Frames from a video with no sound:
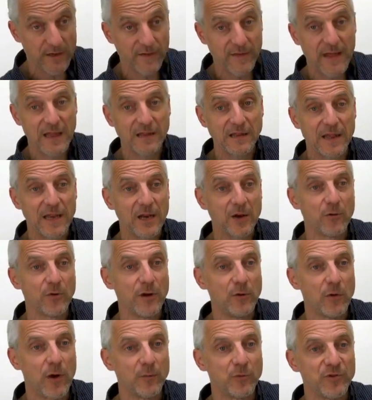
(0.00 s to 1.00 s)
and that light
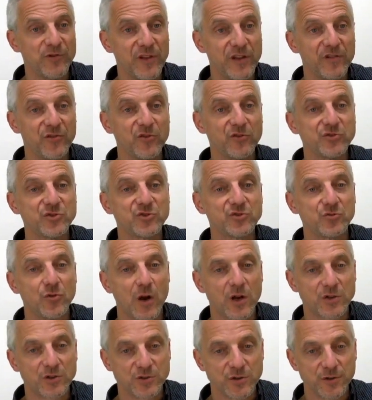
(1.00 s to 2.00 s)
green represents your
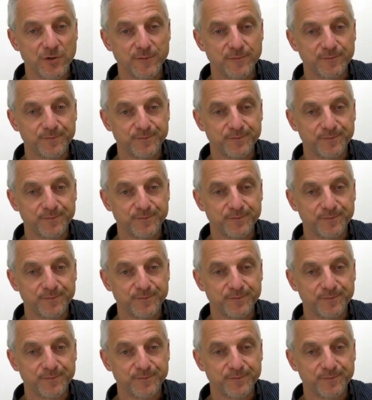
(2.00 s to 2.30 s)
structure.